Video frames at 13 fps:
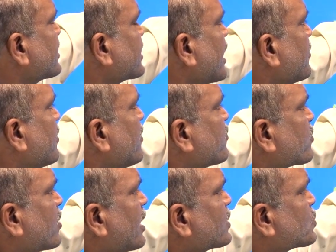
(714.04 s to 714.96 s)
time of
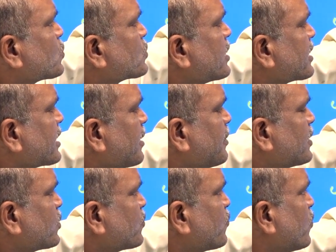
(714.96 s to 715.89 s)
Constitution came
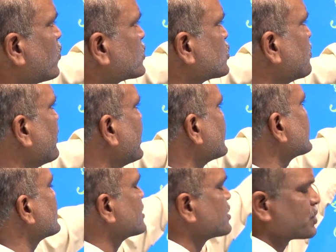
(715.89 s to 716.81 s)
into force
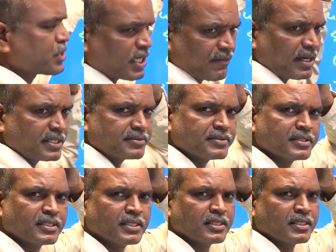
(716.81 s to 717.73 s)
means 7.
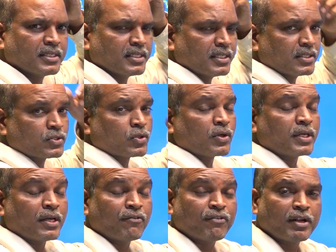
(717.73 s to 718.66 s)
So
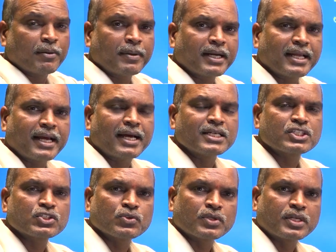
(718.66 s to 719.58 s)
everybody has to